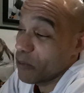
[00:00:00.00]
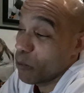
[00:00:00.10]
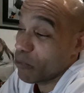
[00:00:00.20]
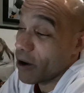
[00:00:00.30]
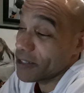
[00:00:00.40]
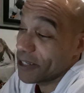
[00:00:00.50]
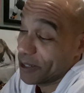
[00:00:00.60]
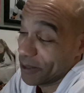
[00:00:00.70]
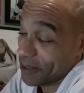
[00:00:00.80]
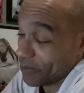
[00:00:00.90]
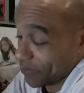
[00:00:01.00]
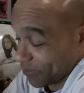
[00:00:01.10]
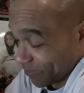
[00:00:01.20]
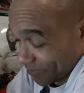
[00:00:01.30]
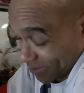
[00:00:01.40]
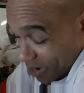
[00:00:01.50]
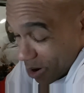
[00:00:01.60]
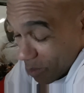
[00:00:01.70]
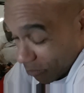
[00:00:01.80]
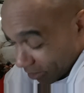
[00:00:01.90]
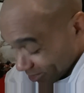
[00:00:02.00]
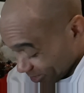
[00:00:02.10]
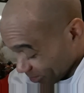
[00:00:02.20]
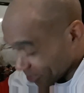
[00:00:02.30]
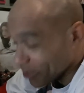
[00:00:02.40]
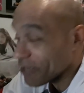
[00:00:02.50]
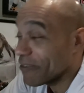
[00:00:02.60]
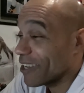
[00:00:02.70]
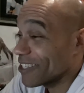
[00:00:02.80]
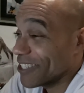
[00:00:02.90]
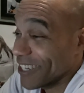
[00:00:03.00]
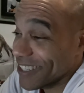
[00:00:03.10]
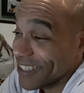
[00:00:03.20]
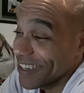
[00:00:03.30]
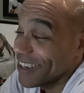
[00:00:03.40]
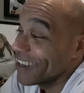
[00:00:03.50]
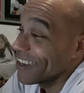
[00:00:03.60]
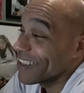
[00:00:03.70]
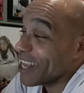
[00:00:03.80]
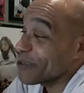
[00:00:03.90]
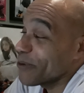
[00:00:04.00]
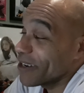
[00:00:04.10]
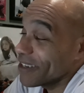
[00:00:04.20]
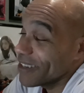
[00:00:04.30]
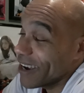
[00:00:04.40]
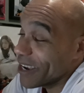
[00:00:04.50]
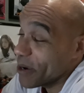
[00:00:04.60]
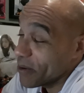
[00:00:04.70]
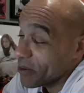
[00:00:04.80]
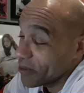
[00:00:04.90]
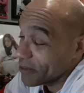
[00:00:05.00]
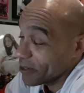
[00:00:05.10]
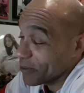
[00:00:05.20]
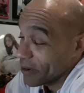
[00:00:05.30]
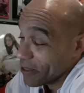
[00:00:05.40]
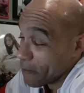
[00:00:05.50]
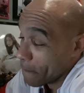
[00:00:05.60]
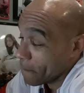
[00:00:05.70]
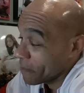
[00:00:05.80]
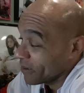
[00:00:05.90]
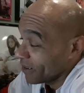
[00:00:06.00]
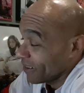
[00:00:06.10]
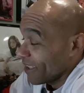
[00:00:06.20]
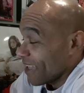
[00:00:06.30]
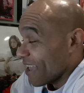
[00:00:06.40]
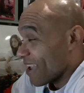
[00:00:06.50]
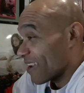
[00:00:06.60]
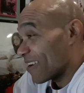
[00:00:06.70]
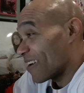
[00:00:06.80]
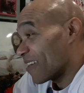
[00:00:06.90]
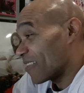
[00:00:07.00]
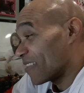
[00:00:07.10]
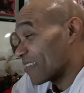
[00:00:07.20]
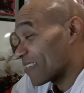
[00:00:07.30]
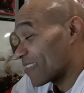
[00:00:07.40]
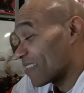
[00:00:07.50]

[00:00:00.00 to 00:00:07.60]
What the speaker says: prostitutes, prostitutes and OnlyFans chicks. That's what like it was filled with. And this